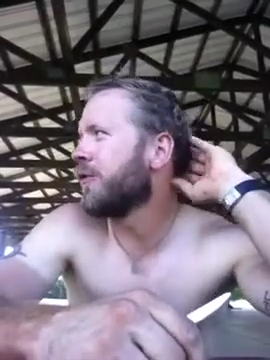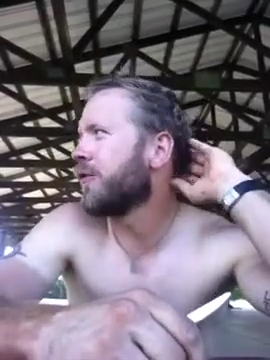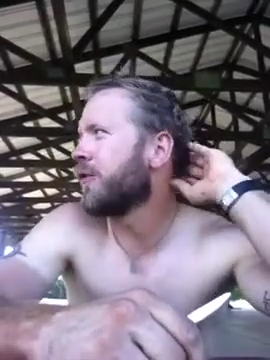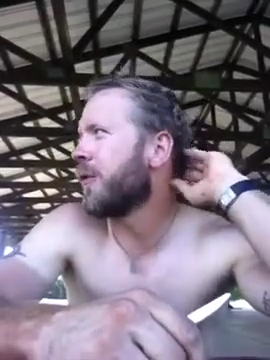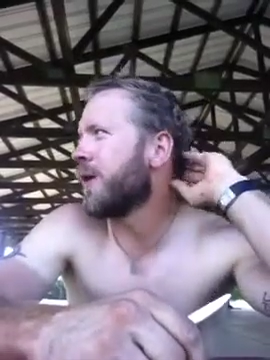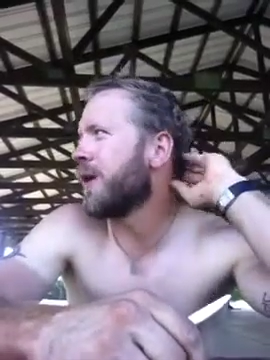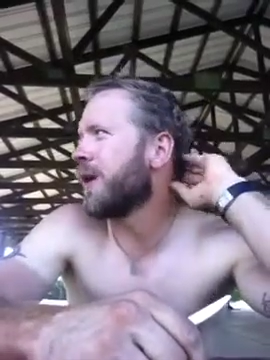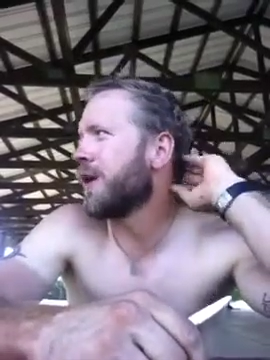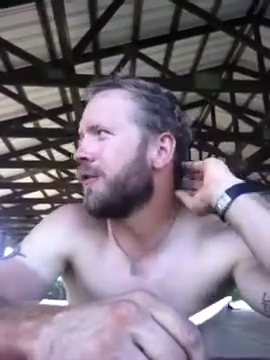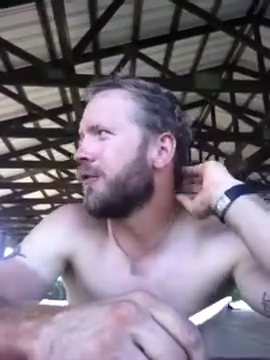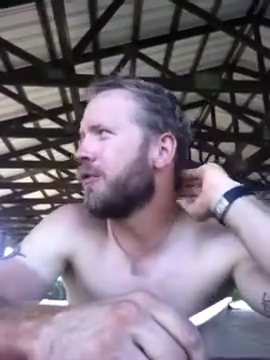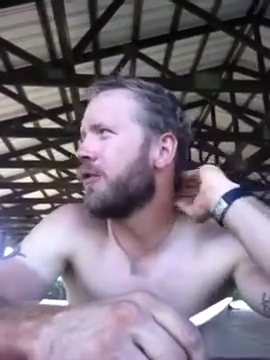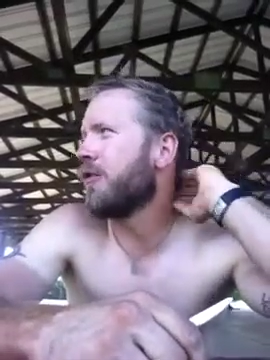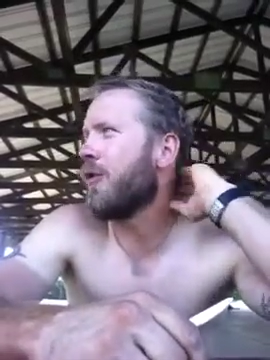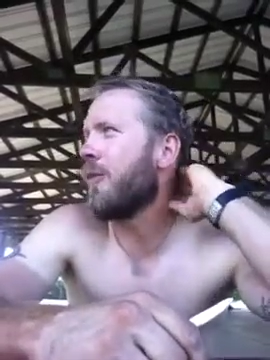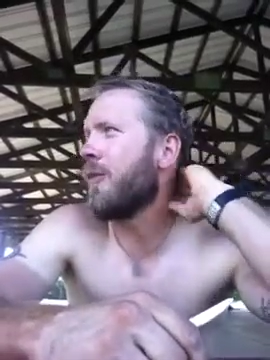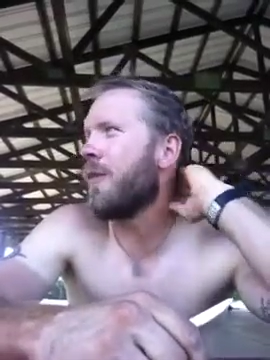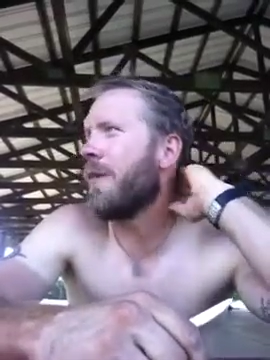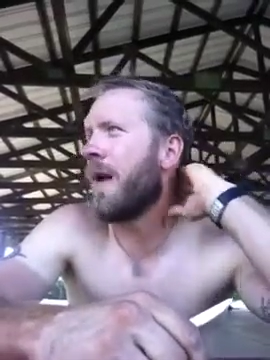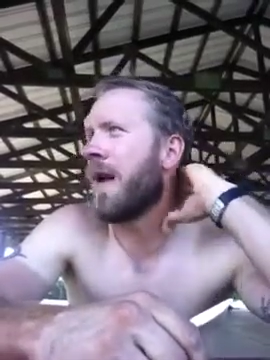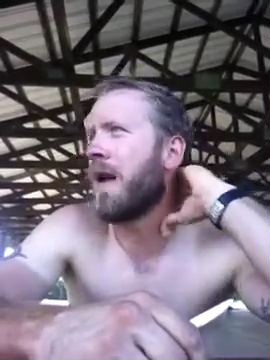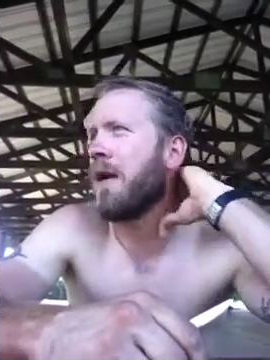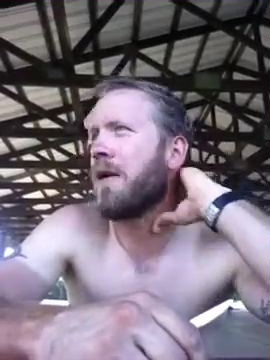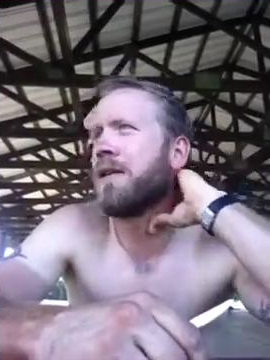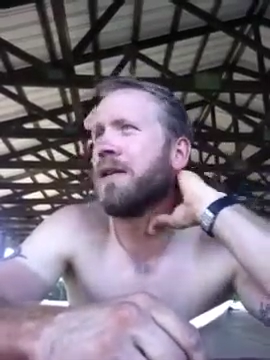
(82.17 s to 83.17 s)
20-year-old
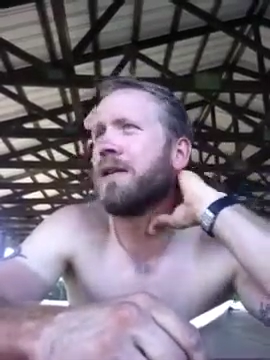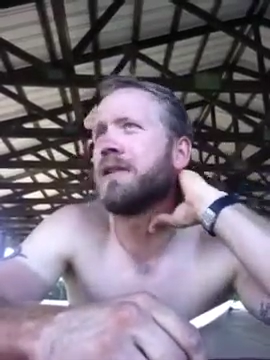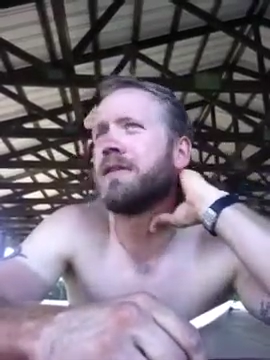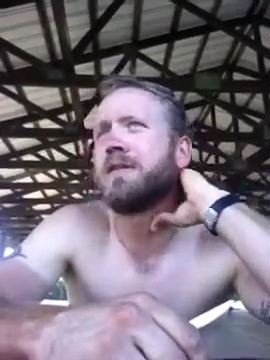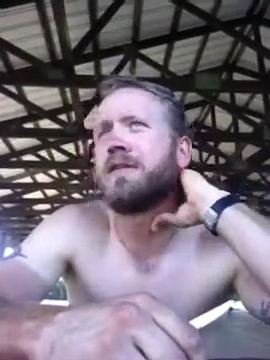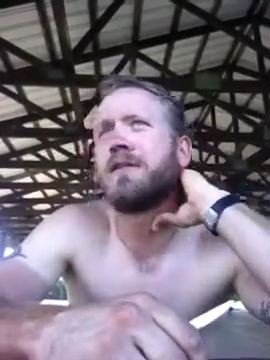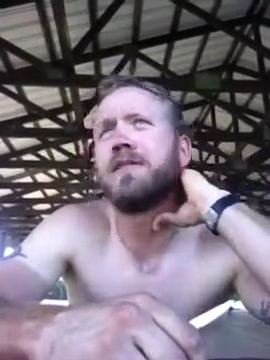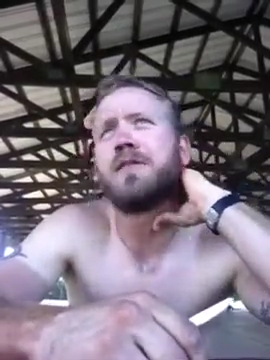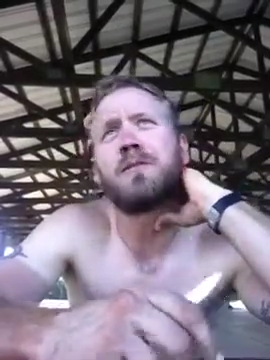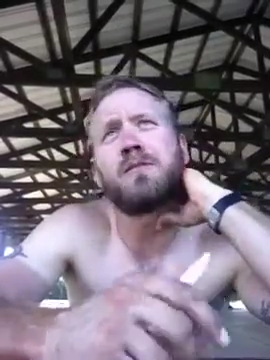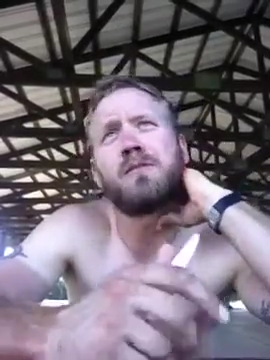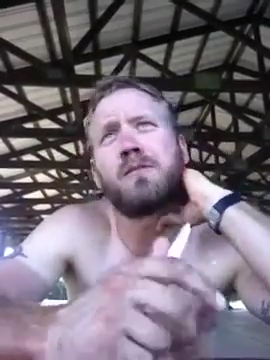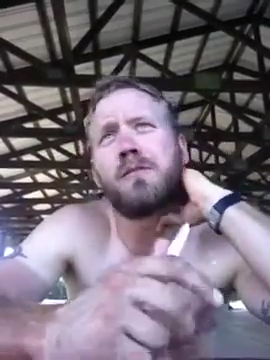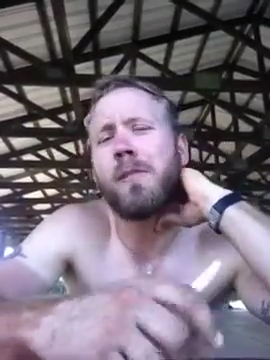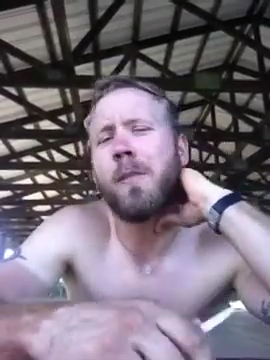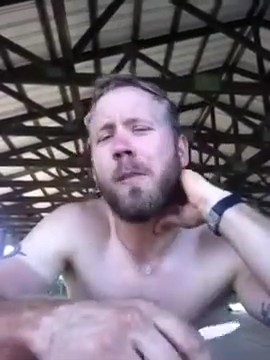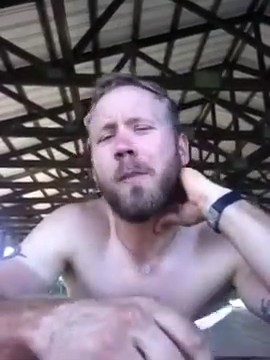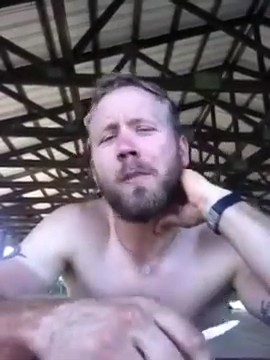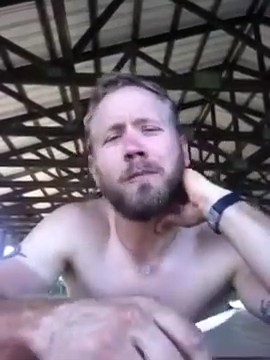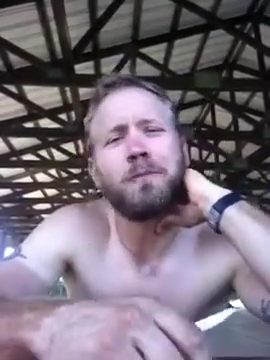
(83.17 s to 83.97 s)
parents, and